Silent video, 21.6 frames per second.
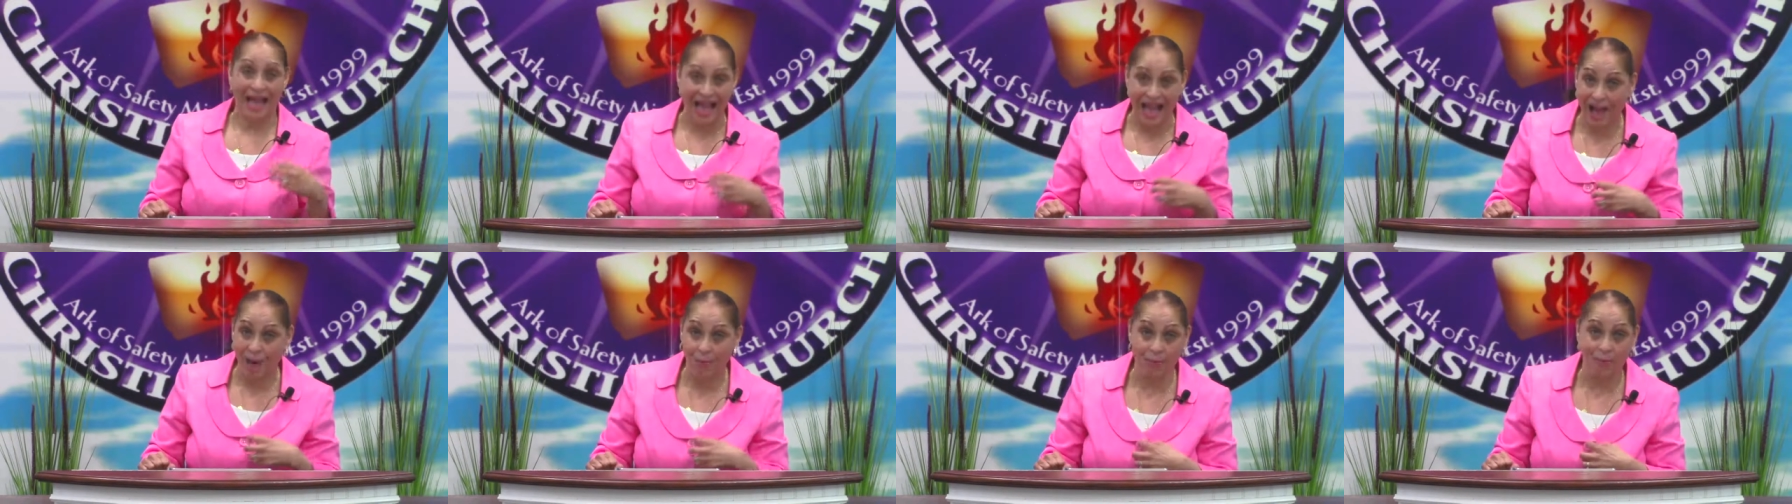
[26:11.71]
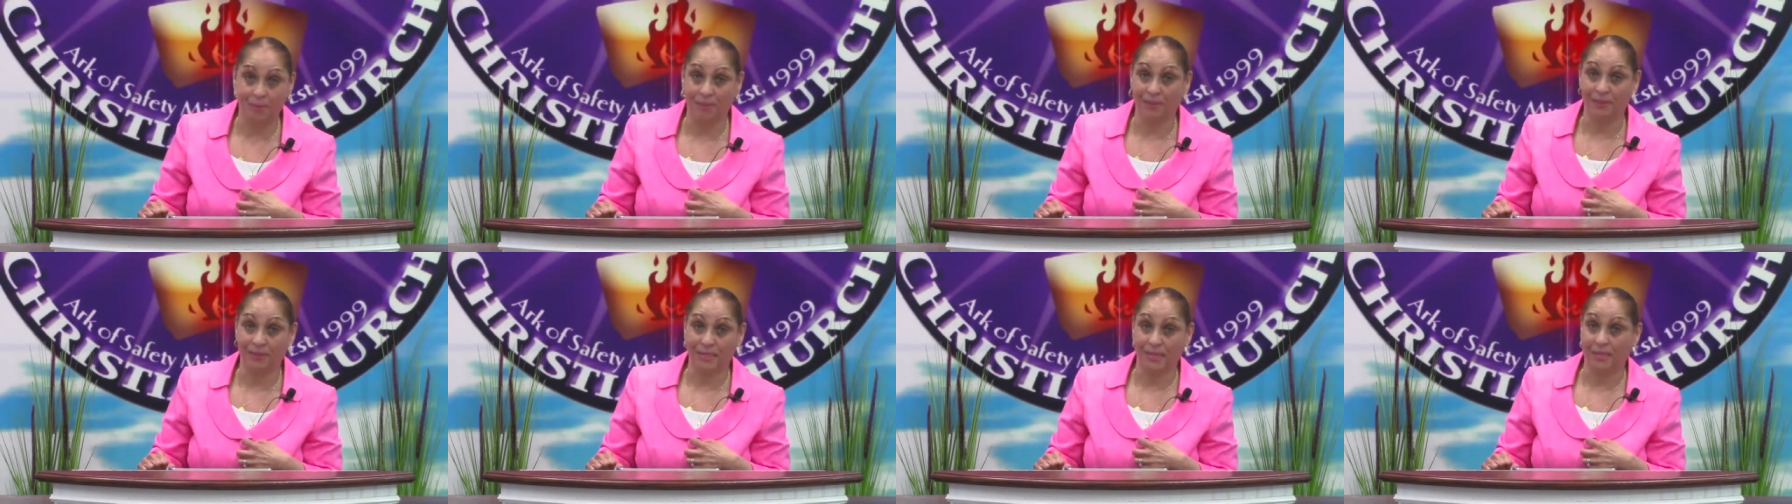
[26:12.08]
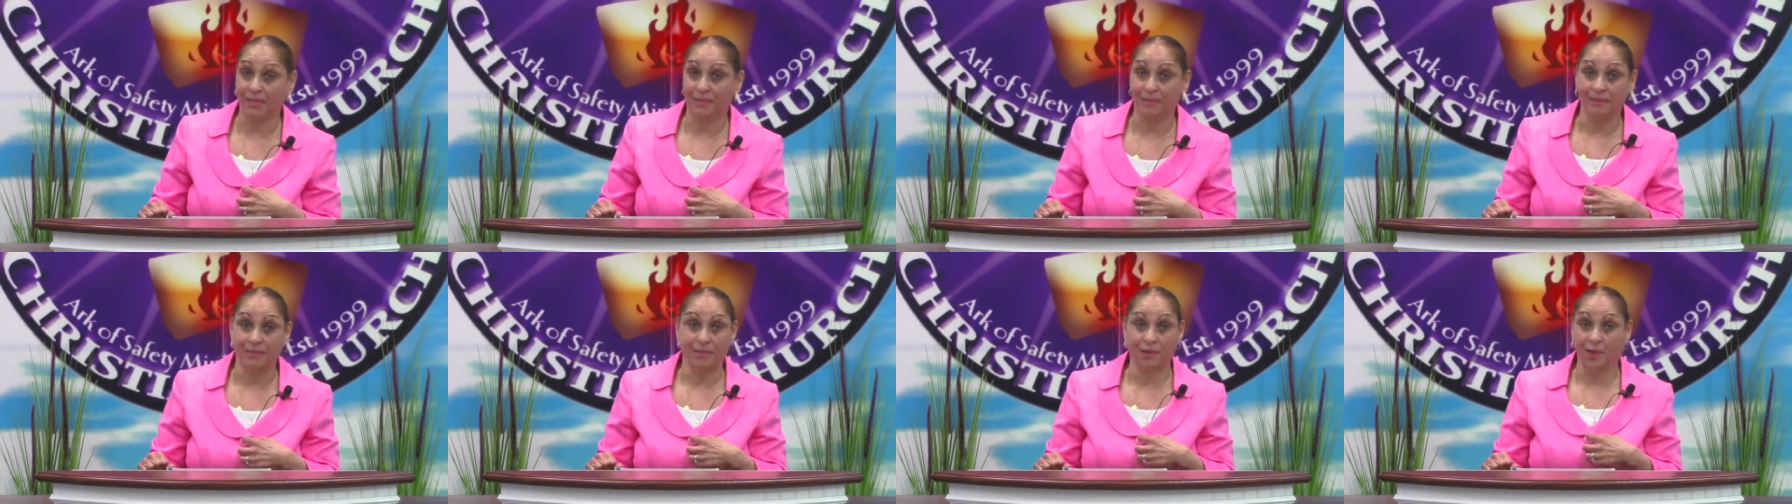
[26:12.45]
our
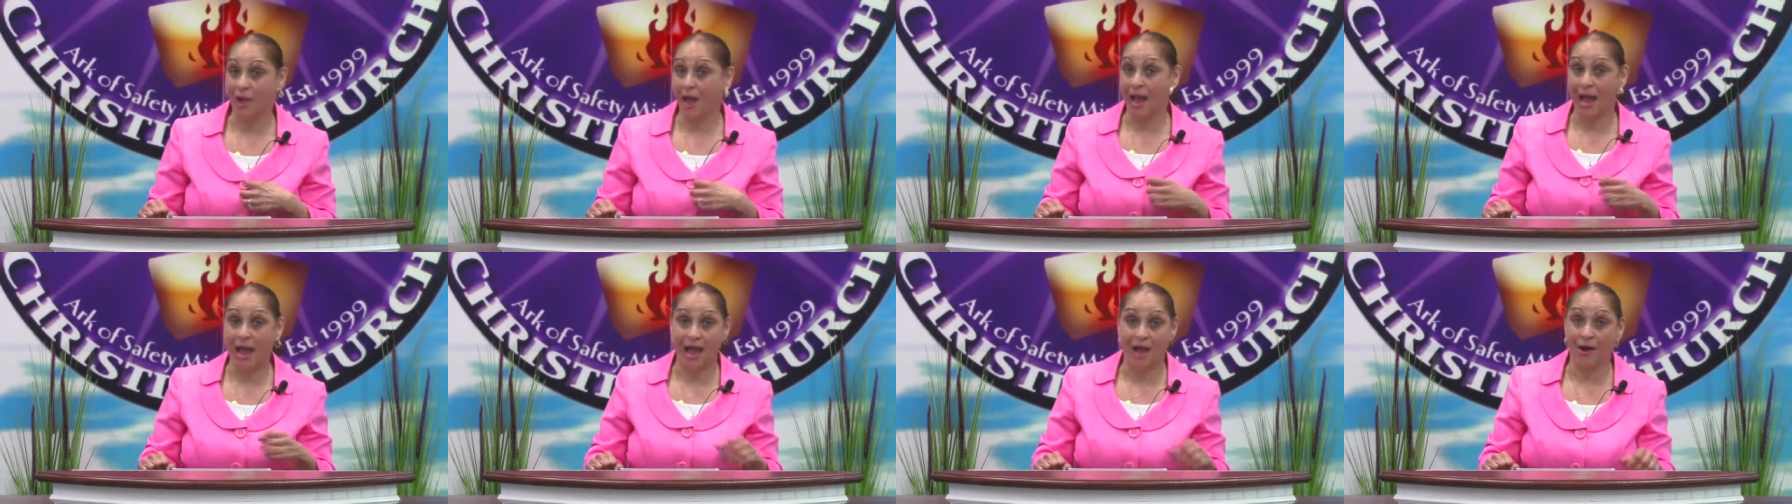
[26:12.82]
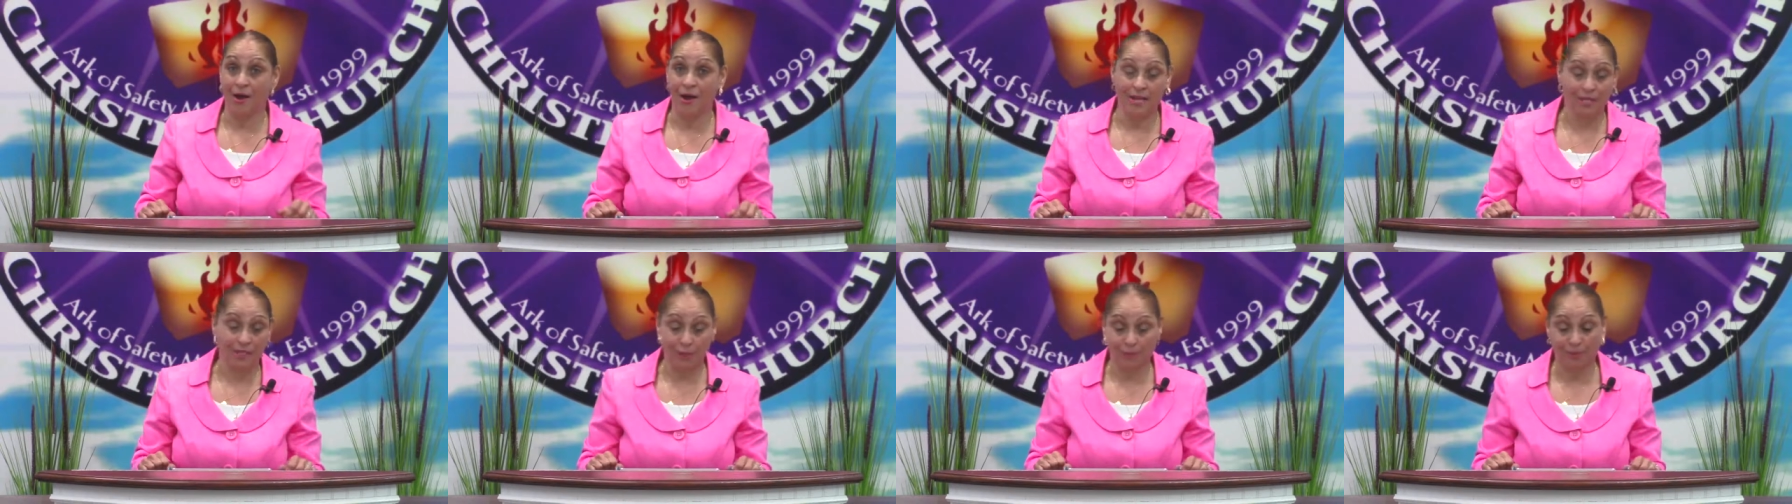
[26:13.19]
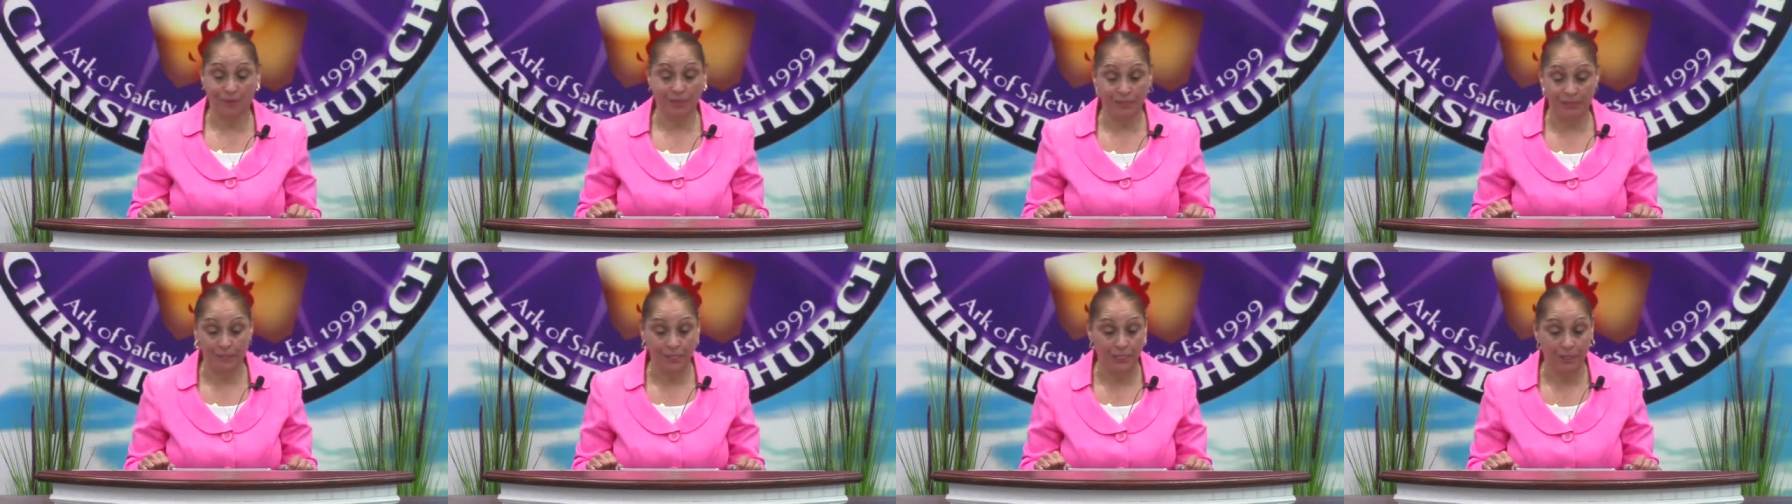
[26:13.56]
plans or our
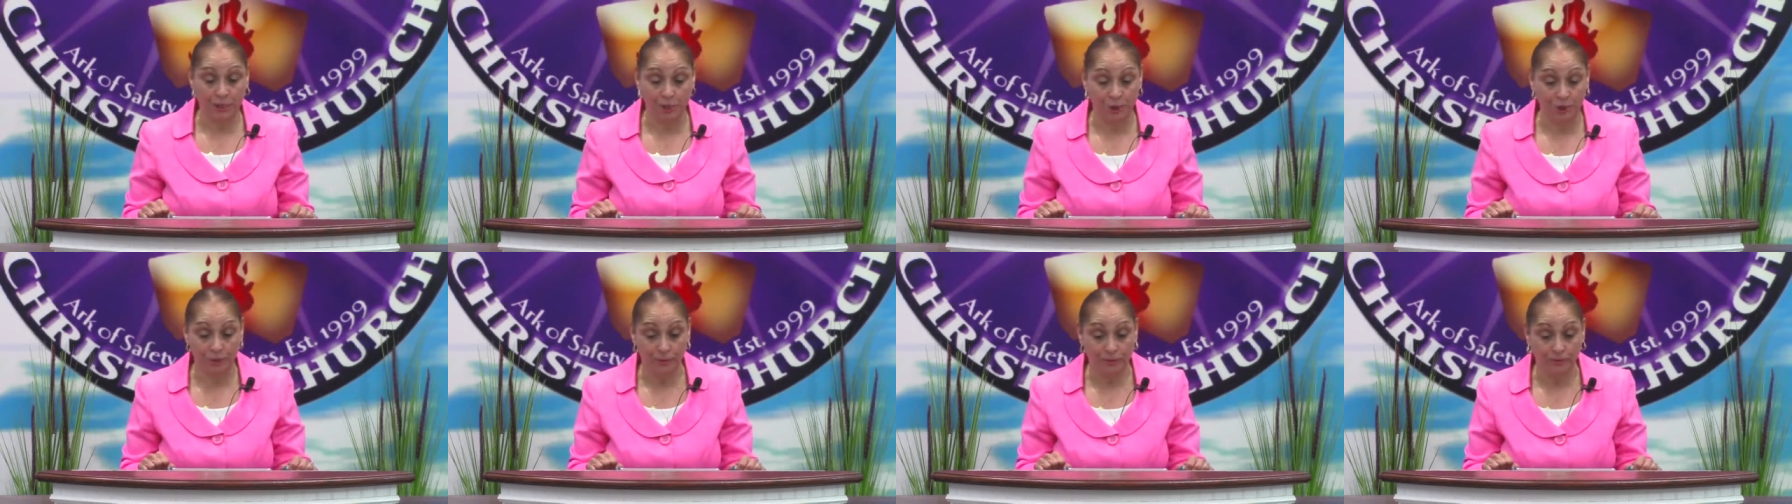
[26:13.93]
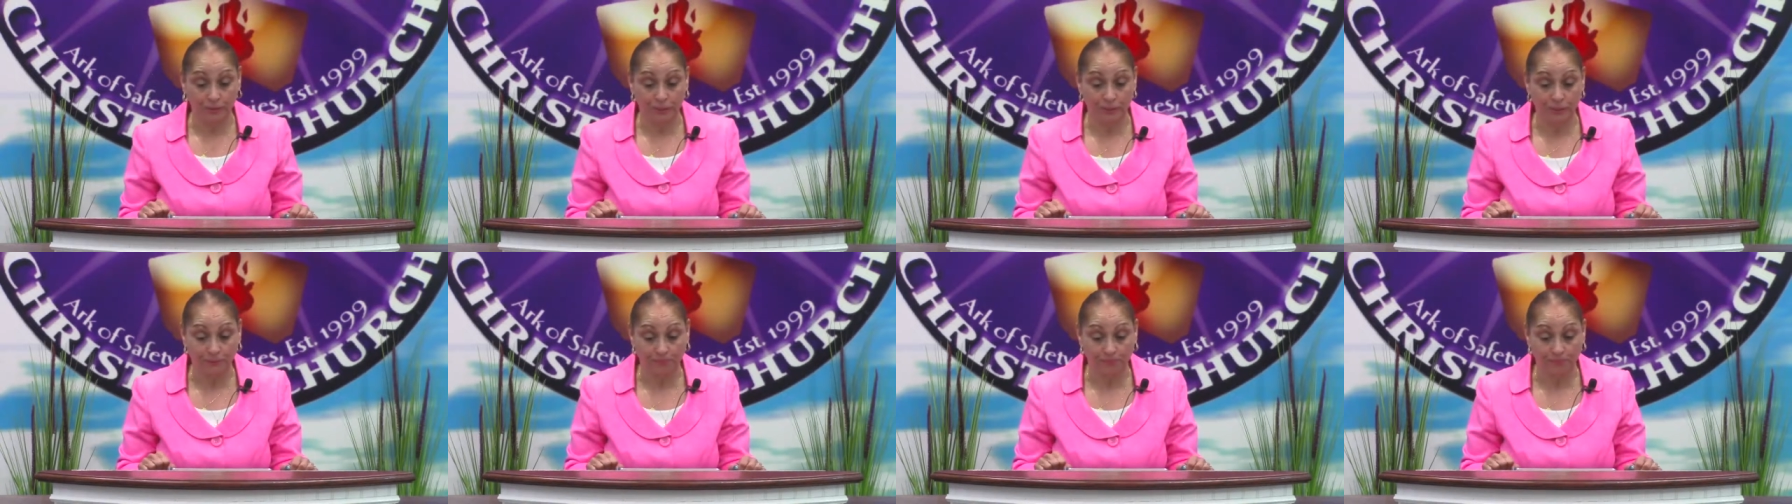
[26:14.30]
expectations.